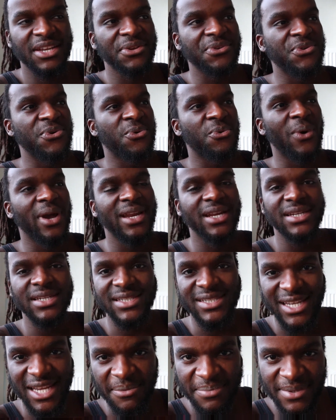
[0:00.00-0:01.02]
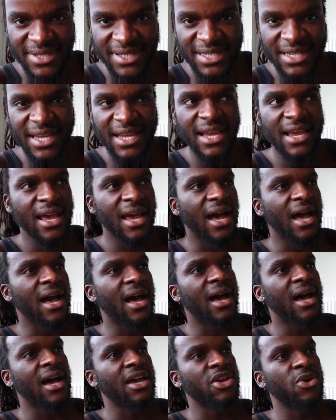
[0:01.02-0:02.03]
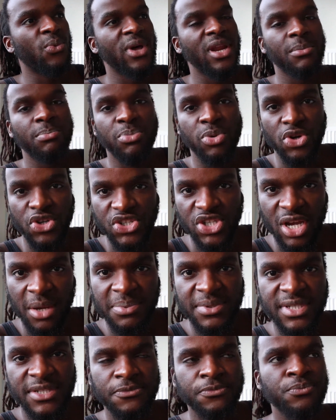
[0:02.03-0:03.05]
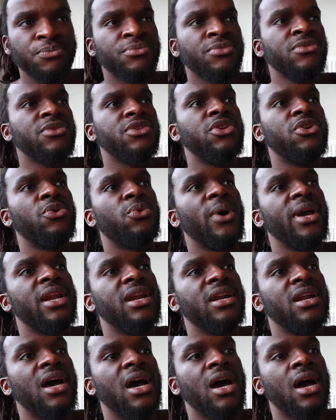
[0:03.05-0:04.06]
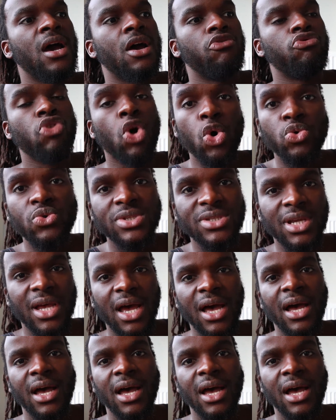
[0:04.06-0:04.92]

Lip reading: your weighted dips, your weighted push-ups, your weighted rows